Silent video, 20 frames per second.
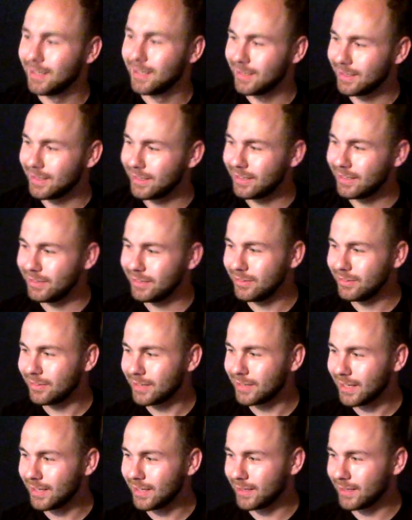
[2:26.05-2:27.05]
you
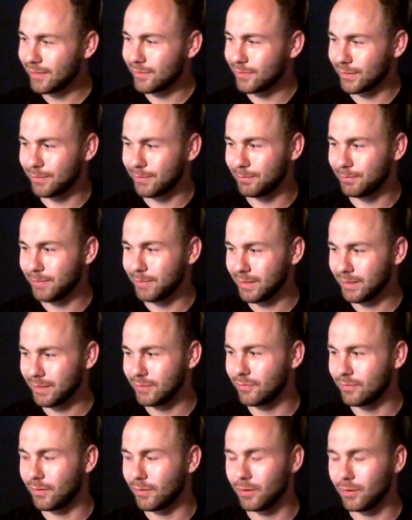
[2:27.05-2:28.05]
can have a
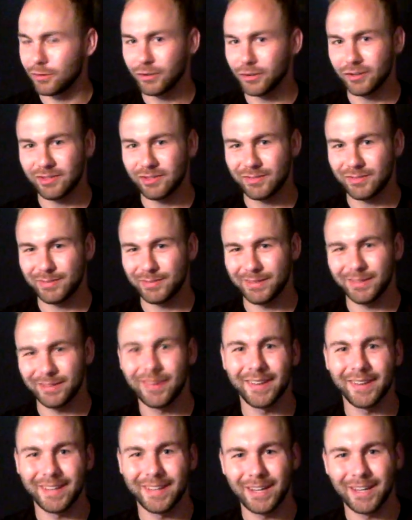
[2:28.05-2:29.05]
million followers, but do
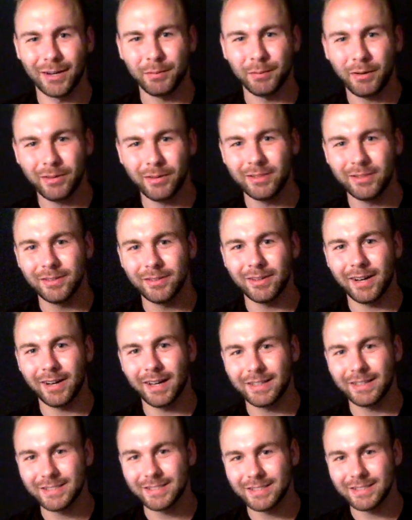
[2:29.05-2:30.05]
they care about you?
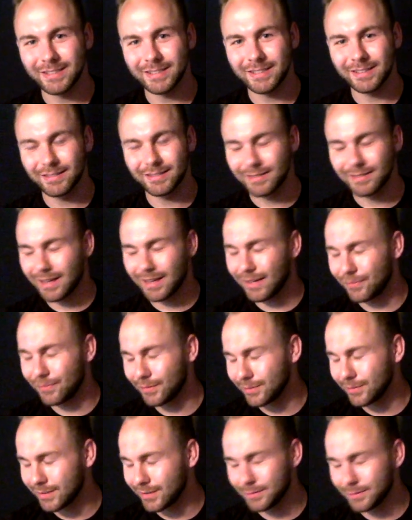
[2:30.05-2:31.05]
I
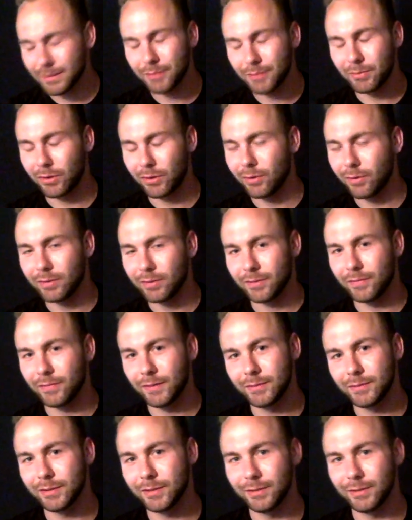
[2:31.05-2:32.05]
feel deep down in my heart the
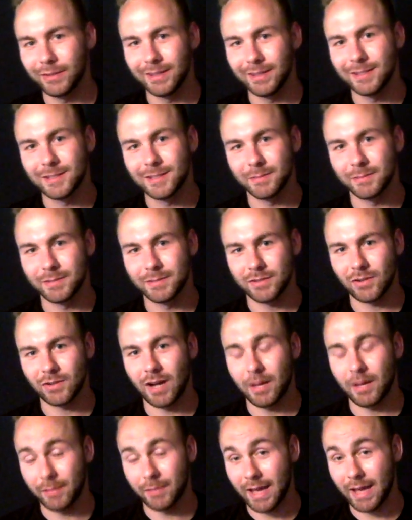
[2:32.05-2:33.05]
50 who did
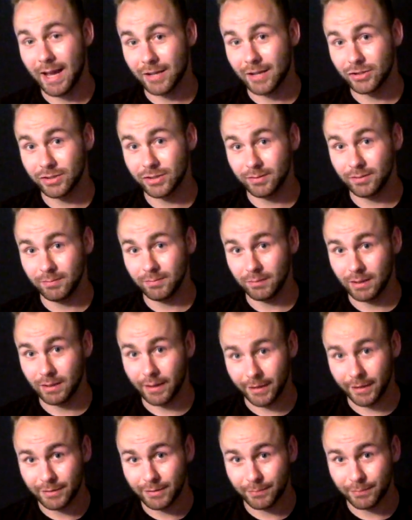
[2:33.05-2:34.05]
subscribe actually
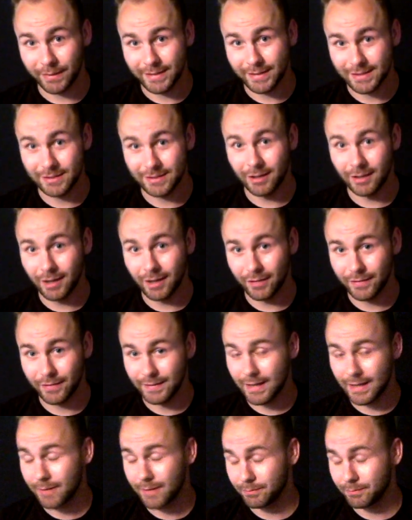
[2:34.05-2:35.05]
liked my stuff,
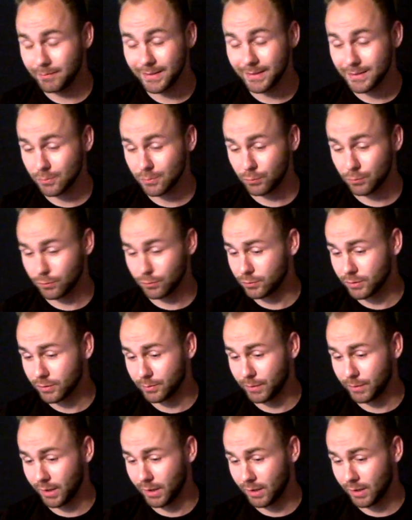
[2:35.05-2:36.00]
and that means the world to me.